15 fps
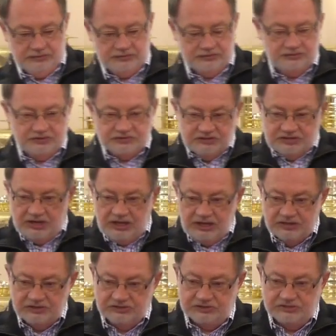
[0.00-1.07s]
the, the
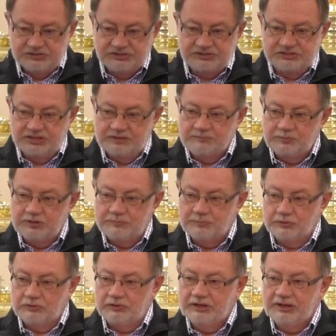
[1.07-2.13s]
changes that
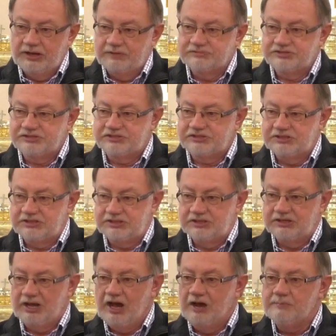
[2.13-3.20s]
people have
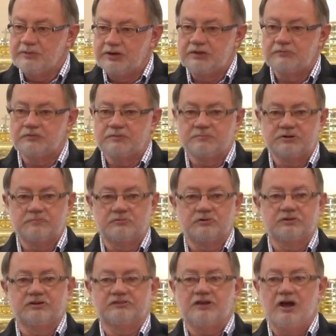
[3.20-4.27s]
seen. How many
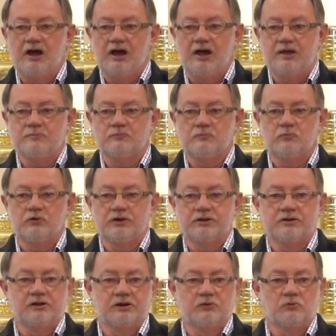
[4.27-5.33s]
remember a time
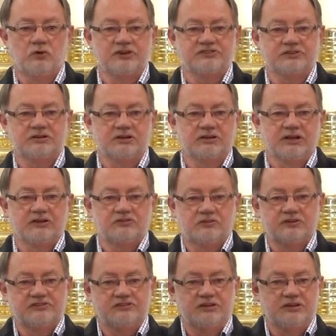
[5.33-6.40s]
when there wasn't
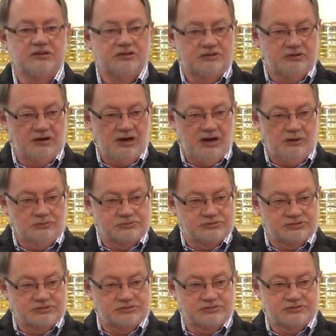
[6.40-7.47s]
electricity in your
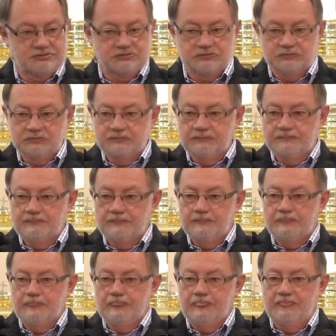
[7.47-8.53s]
house?
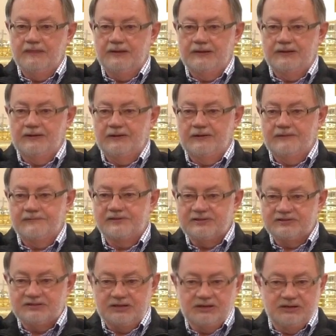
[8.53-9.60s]
Uh huh.
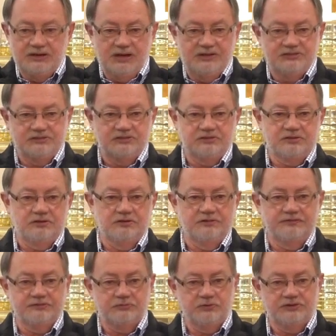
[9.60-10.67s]
It's kind of nice to turn
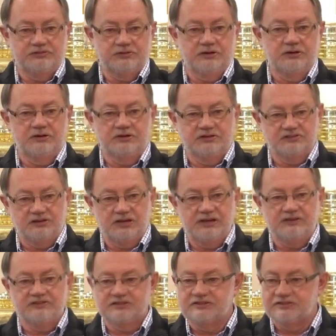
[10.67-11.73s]
the switch on and there's
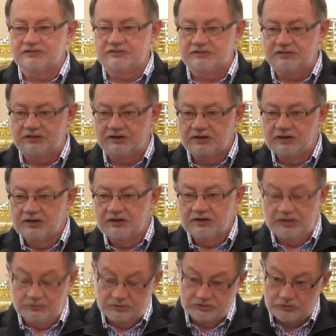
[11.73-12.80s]
lights, isn't there?
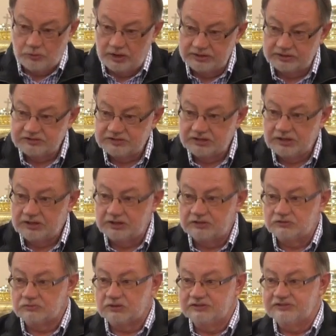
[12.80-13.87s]
That was quite a
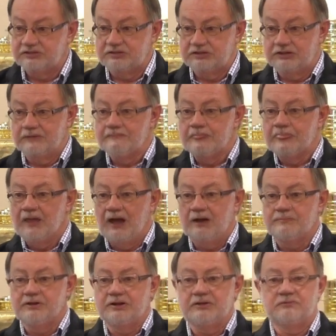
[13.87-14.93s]
change, wasn't it?
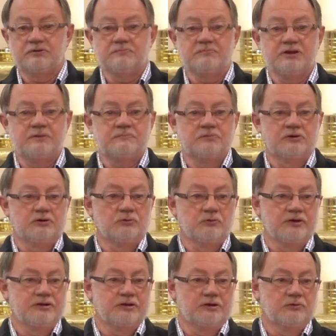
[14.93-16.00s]
How many remember
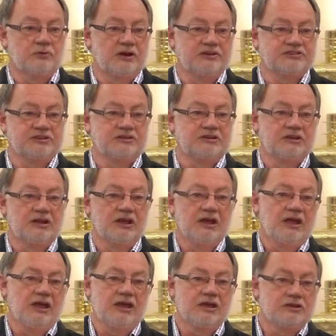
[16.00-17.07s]
when there wasn't
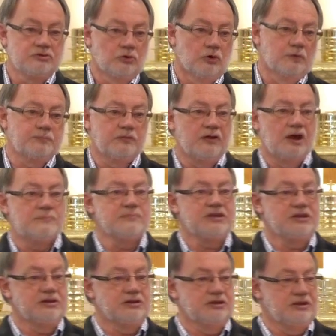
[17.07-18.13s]
indoor
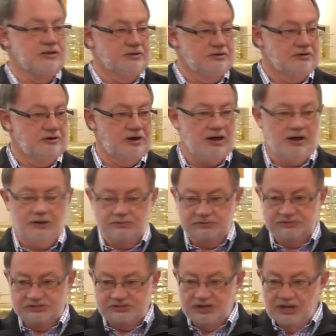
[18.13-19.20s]
plumbing in your
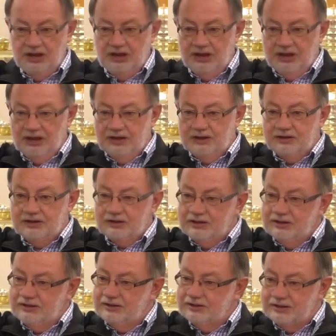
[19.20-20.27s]
house? Uh,
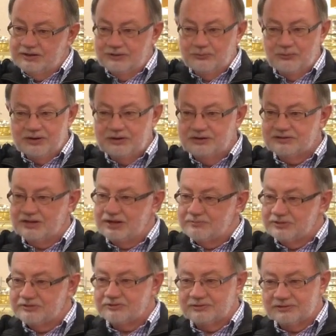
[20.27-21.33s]
in the
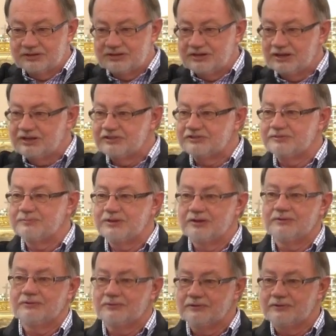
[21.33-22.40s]
wintertime, it's really nice to be able to